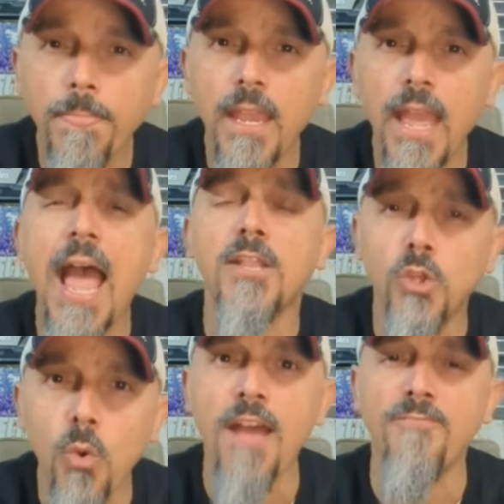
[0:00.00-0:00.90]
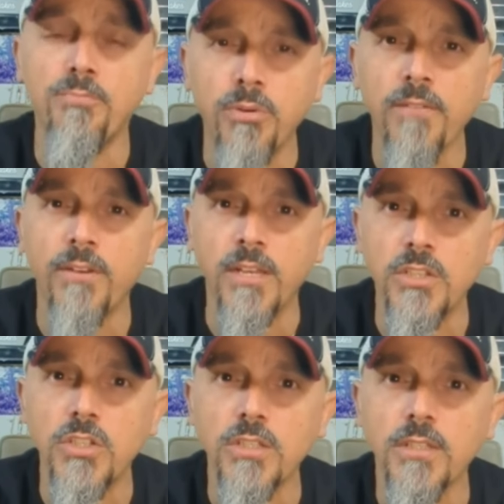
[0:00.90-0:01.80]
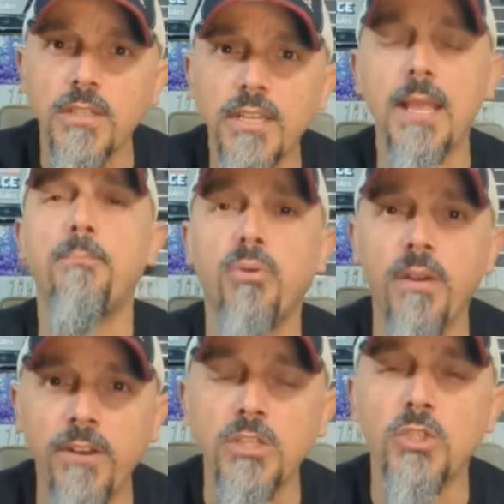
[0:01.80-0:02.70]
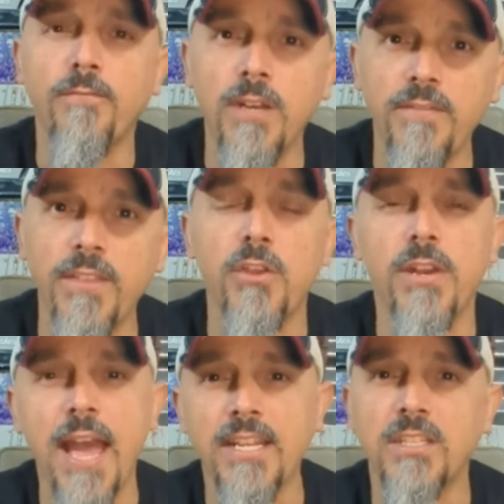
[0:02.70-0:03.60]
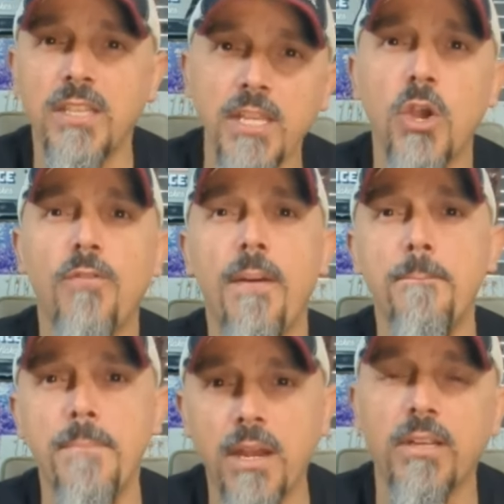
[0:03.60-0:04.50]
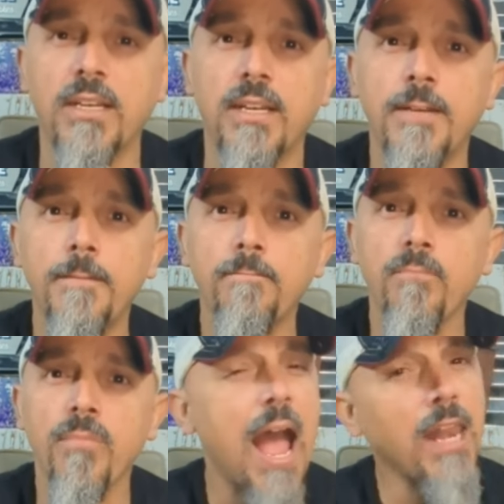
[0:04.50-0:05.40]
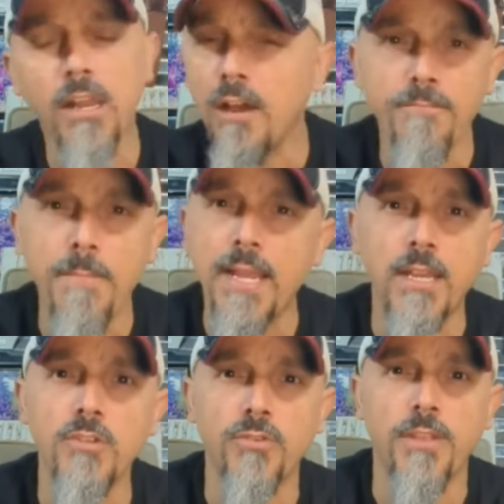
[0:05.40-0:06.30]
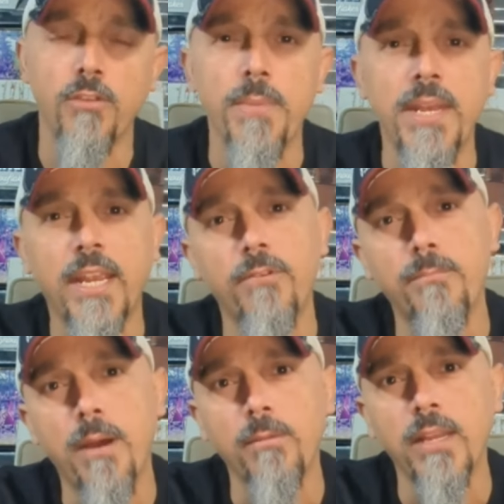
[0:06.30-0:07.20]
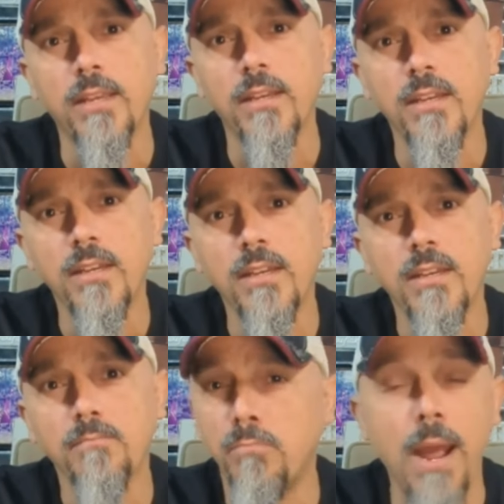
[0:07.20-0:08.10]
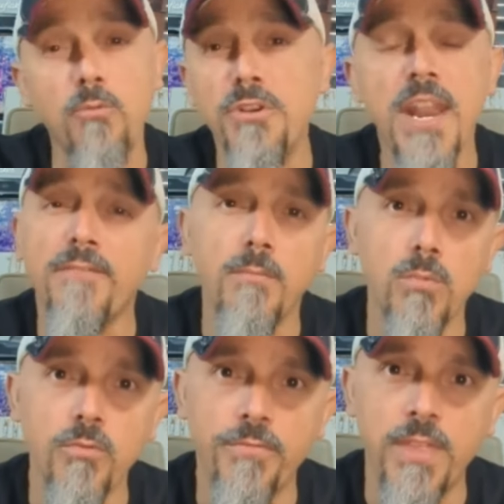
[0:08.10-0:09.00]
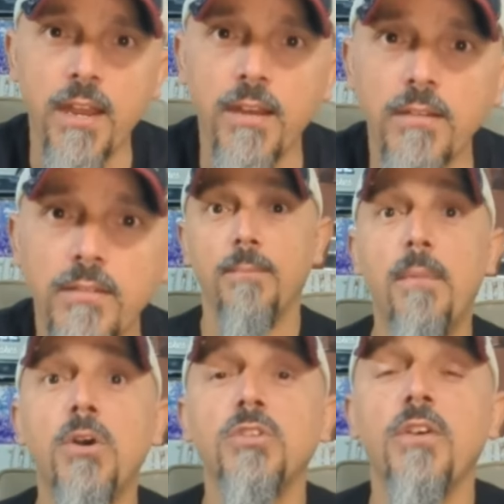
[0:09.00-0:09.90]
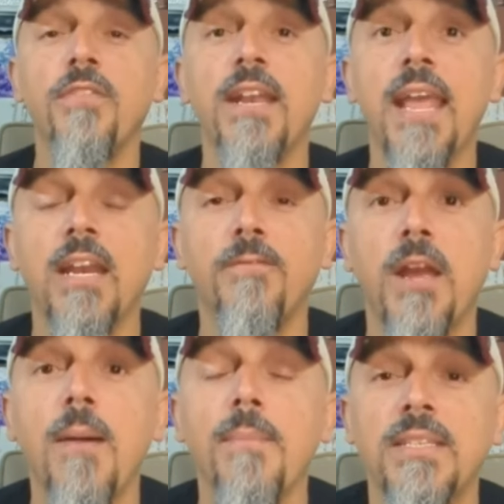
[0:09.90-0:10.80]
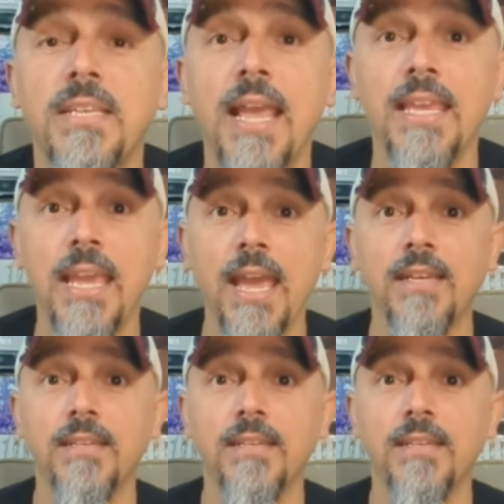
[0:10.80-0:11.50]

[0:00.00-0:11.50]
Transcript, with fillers: I do have privilege. The privilege of living in the United States of America. I love my country, the Dominican Republic, but I will never move there. Most of the negative comments I get